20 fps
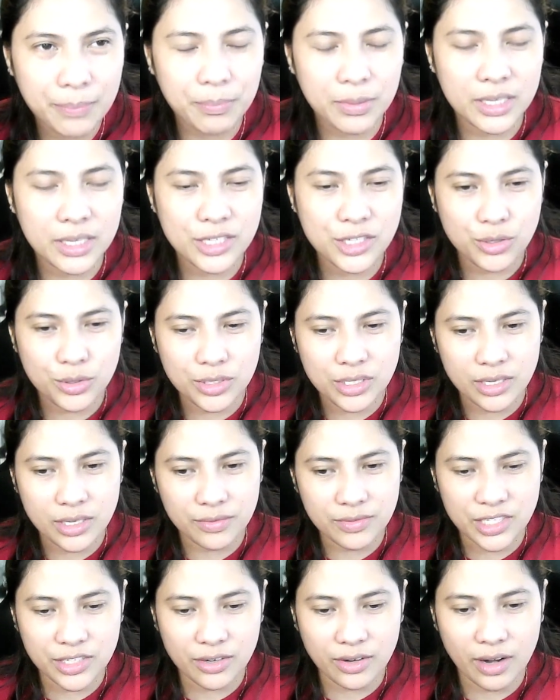Please do
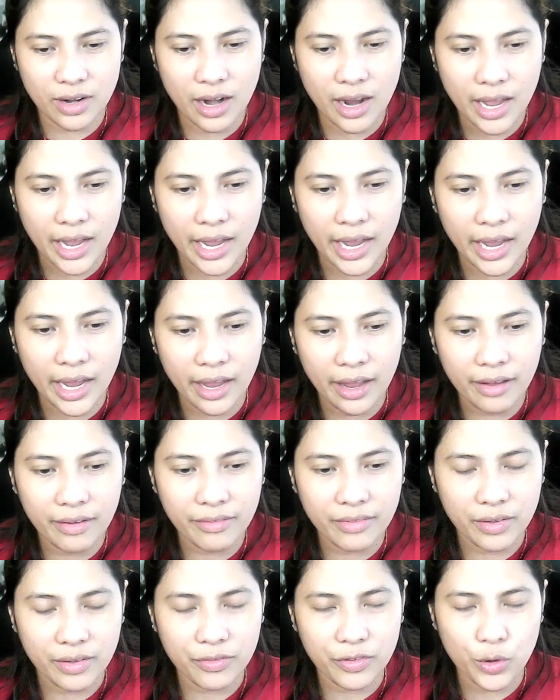subscribe
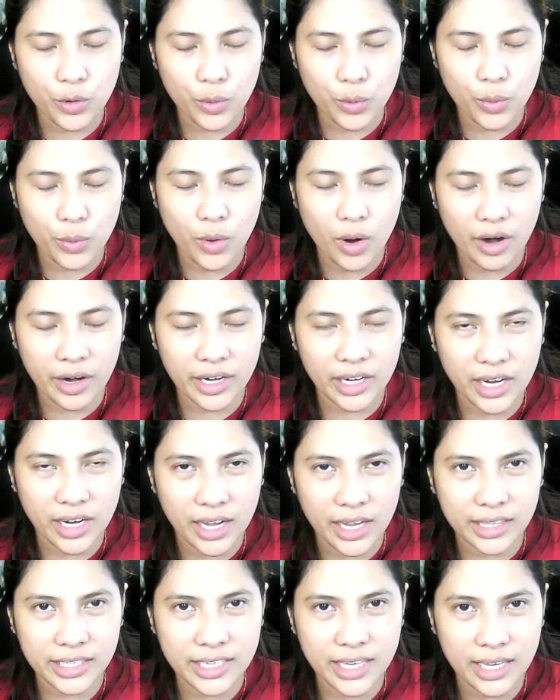if you are
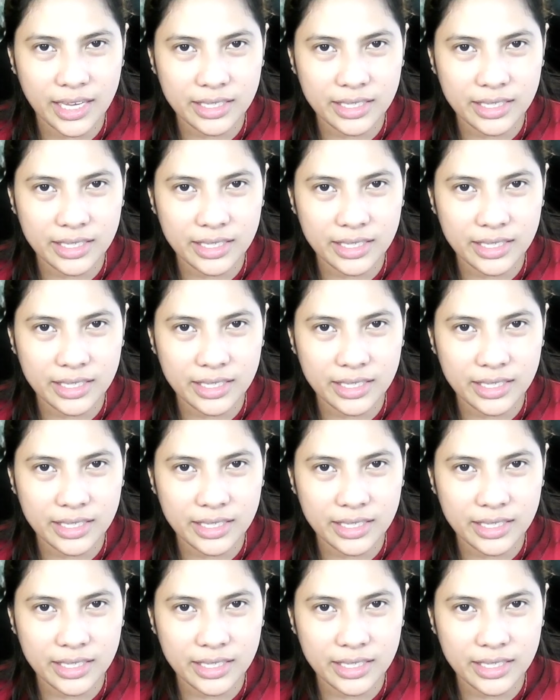not yet